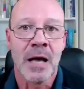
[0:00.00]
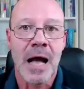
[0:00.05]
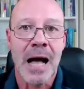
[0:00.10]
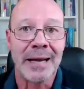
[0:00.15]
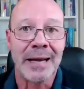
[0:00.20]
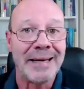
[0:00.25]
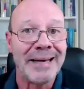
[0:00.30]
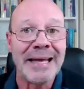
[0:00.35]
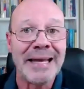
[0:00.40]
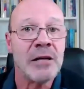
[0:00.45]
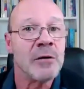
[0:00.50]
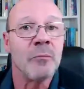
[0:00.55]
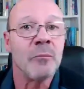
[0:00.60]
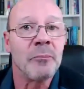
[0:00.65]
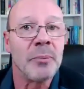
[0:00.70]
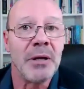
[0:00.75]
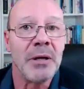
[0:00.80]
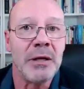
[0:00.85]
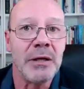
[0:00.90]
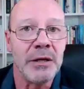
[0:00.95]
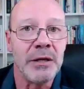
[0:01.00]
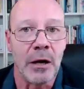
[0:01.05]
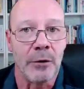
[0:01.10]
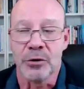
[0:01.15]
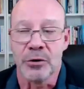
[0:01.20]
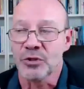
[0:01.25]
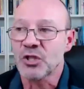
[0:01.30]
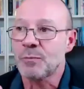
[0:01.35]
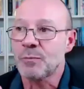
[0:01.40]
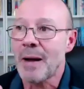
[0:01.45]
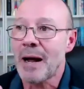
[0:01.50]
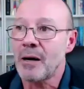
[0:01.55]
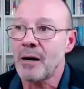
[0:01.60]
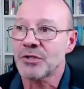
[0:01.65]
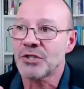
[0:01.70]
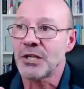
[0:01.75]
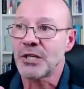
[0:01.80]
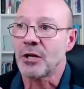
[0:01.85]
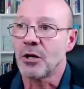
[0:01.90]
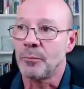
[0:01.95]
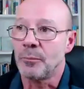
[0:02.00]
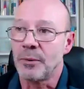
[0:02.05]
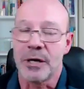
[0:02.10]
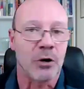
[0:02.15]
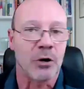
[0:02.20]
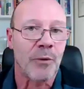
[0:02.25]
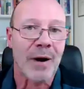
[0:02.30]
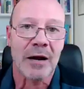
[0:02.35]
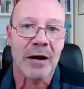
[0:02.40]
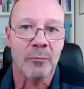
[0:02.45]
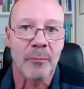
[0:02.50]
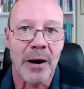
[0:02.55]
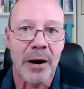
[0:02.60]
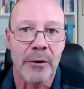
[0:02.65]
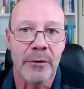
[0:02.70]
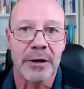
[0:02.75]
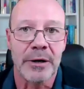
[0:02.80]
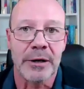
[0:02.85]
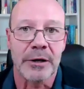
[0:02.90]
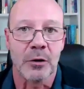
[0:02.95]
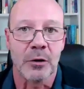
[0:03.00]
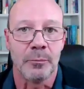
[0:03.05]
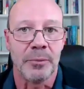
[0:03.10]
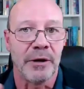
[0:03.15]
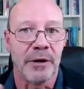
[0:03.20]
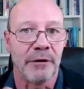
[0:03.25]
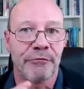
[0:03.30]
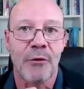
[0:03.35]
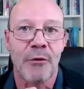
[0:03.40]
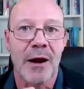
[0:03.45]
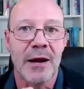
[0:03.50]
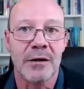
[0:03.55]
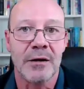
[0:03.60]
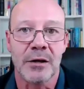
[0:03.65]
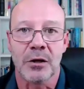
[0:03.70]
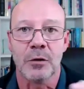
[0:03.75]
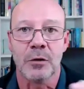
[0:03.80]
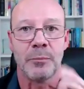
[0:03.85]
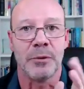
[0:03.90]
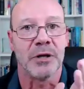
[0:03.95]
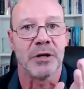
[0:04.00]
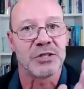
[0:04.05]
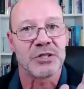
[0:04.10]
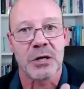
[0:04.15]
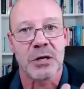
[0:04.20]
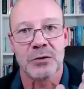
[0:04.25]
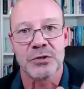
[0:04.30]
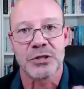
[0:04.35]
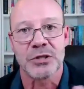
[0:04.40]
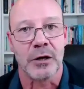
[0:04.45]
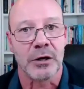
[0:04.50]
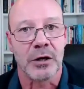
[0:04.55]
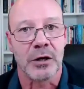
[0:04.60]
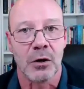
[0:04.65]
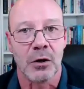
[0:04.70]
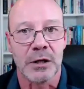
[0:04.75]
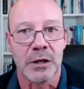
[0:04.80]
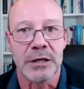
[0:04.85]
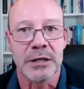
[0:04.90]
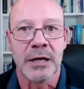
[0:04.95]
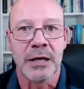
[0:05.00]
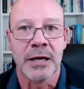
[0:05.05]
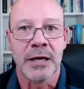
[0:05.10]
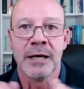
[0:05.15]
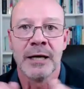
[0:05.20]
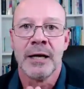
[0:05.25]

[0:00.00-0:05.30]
And it needn't be, you know, your spouse. It could be a grandparent. It could be a friend. It could be an associate, a colleague.